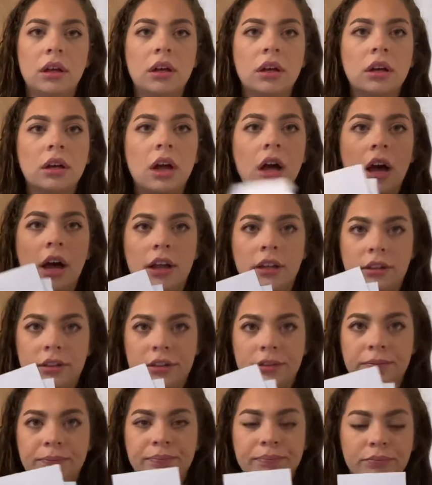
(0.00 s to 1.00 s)
cards.
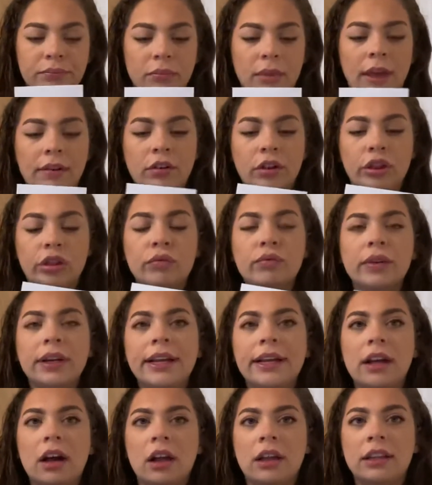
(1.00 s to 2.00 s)
I've got 3
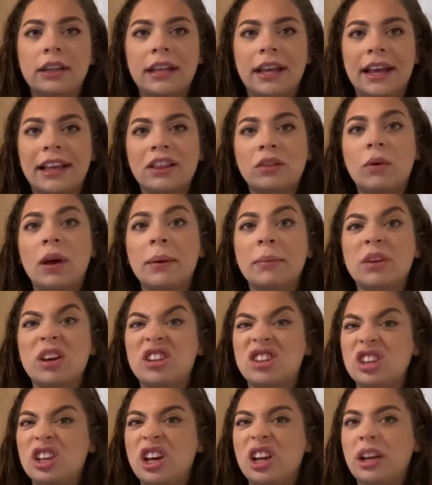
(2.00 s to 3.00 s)
cards here, so I'm going to
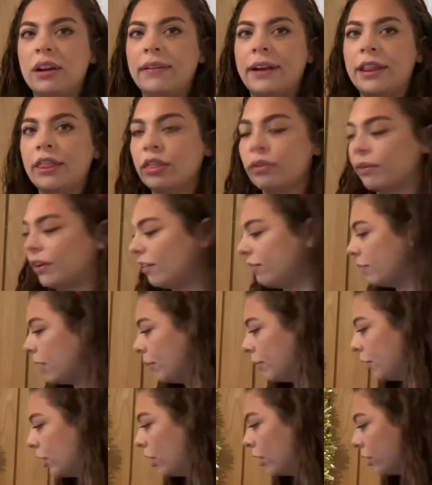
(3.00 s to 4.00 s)
colour in 3 of my
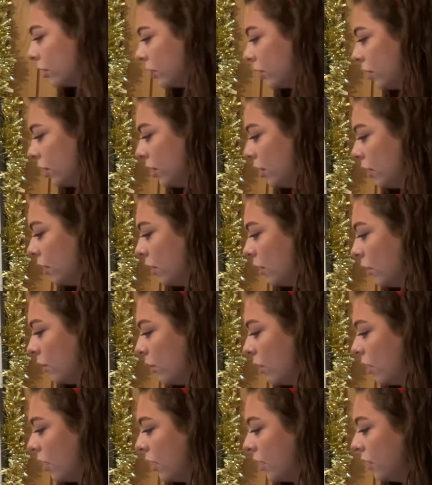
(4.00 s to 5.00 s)
blocks.
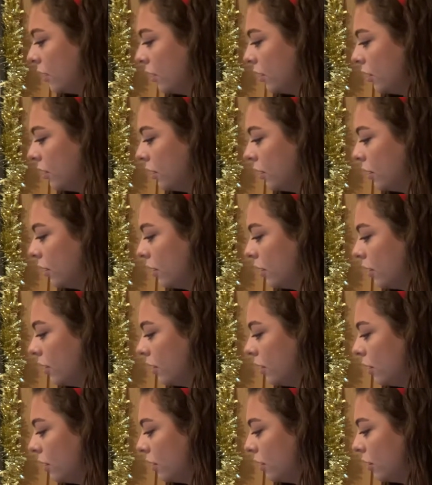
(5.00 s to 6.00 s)
1,
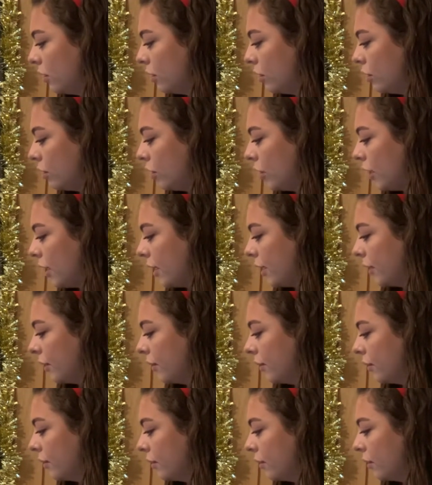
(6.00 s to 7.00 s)
2,
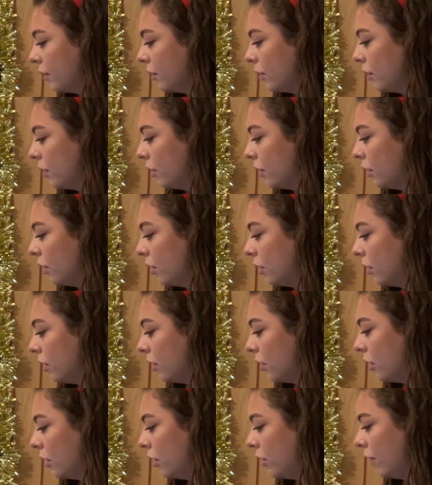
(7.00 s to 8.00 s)

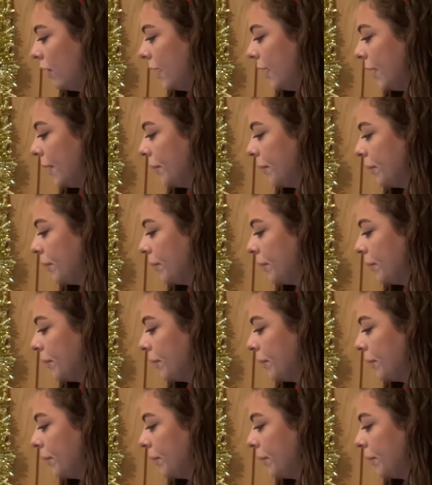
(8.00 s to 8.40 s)
3.